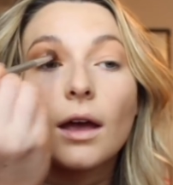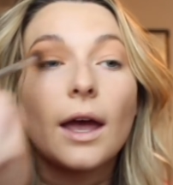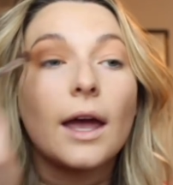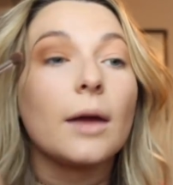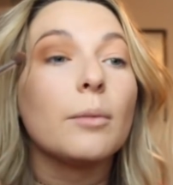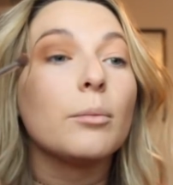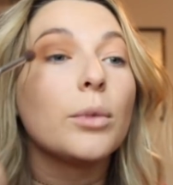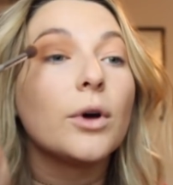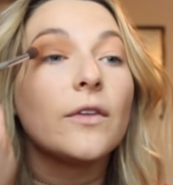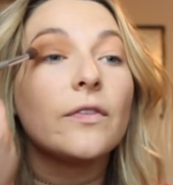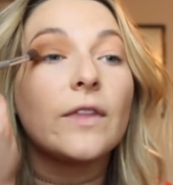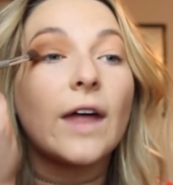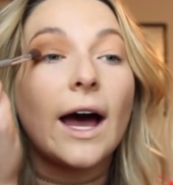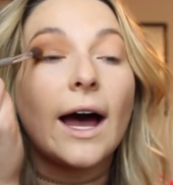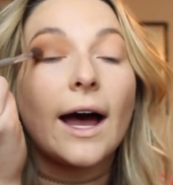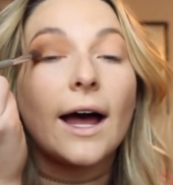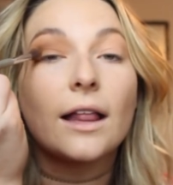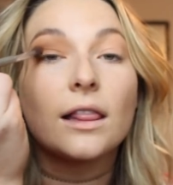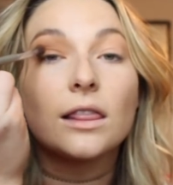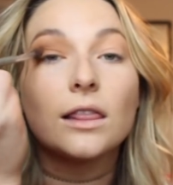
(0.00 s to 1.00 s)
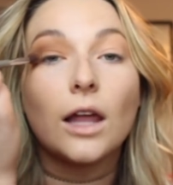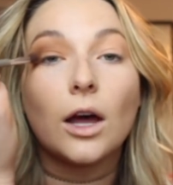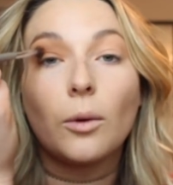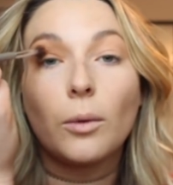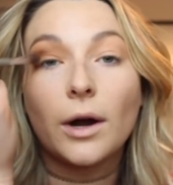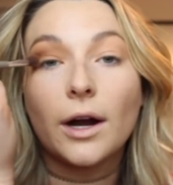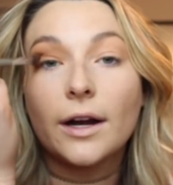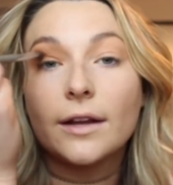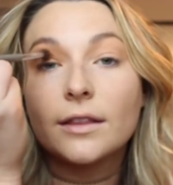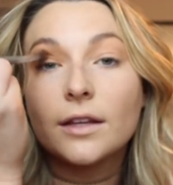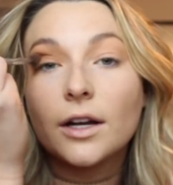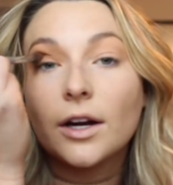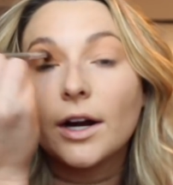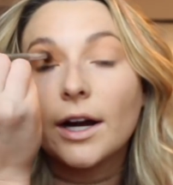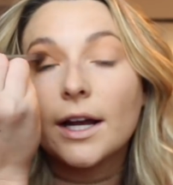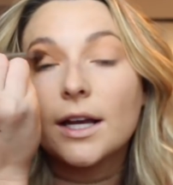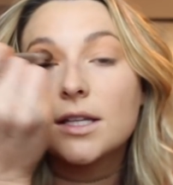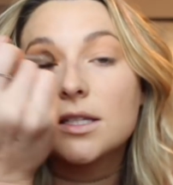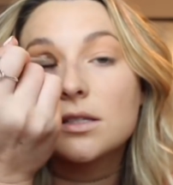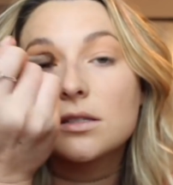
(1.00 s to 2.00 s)
And put that lower in the
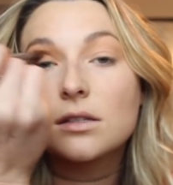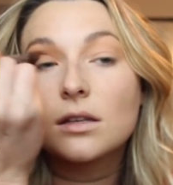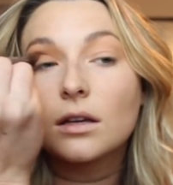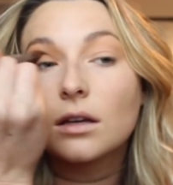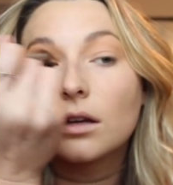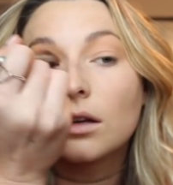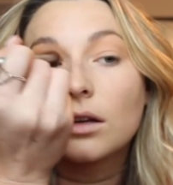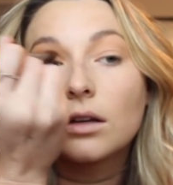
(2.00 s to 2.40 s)
crease.